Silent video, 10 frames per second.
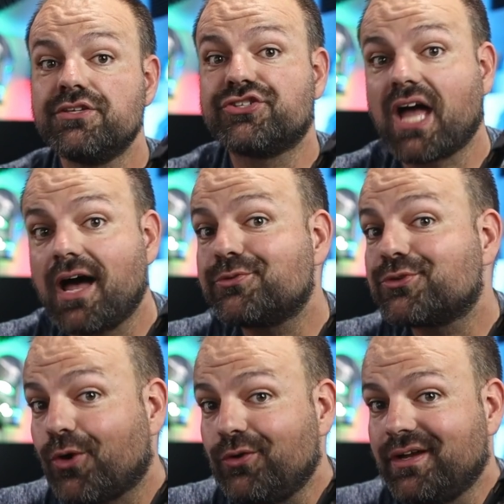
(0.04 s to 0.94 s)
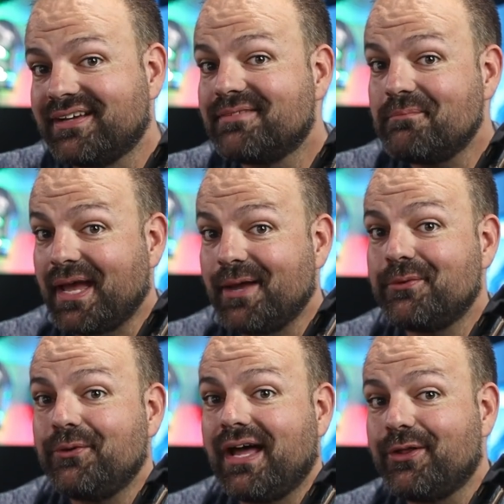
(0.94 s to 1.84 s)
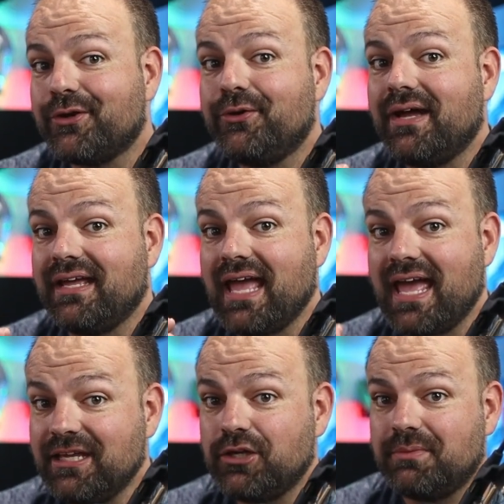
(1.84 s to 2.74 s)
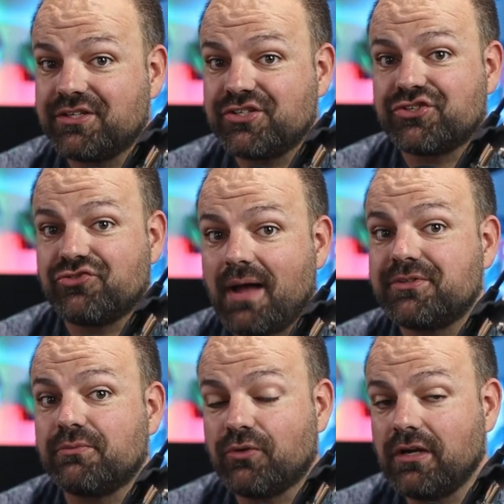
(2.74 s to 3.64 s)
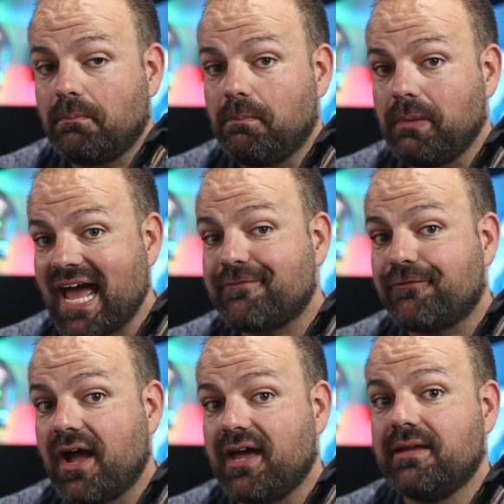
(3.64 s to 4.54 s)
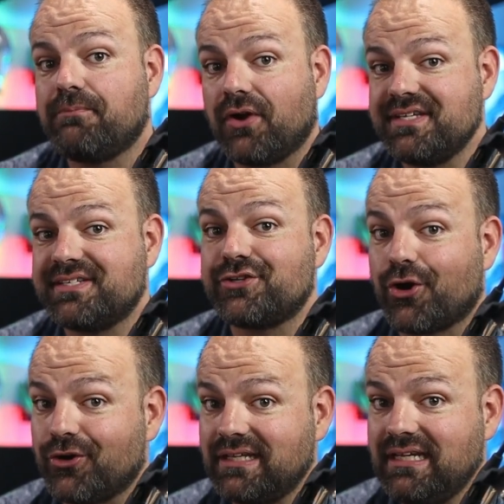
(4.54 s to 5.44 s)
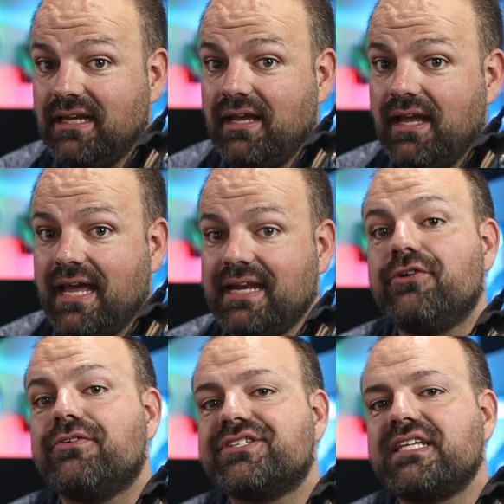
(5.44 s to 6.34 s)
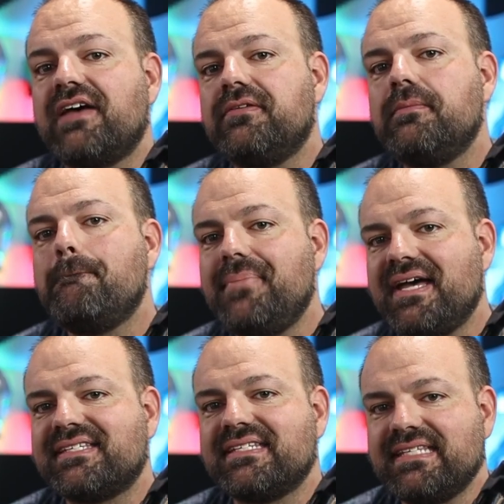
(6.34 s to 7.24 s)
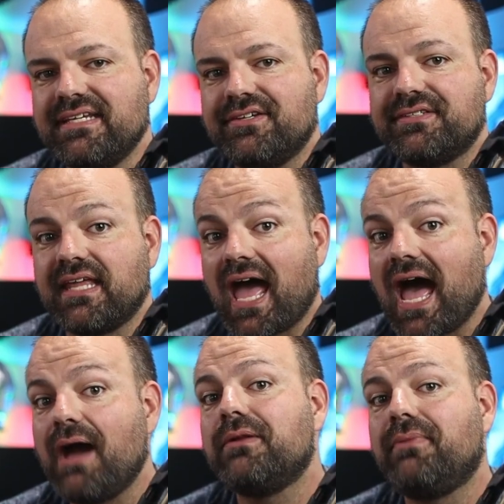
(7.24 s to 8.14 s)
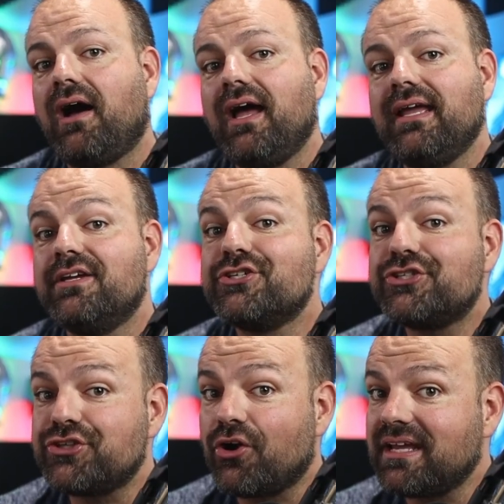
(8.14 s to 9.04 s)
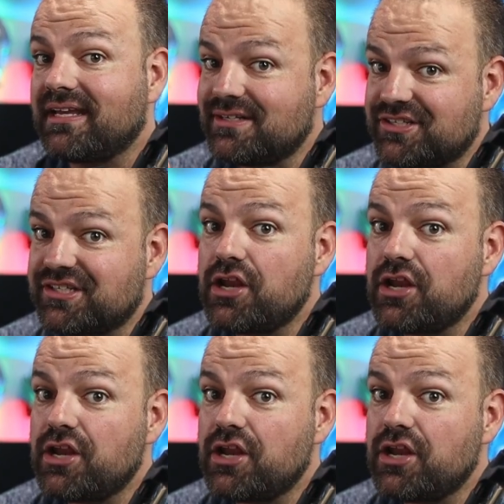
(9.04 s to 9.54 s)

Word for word: Stop scrolling. Bambu, Elegoo, and Anycubic just dropped some real Black Friday prices early, and here are the 7 best deals that I would buy, starting at just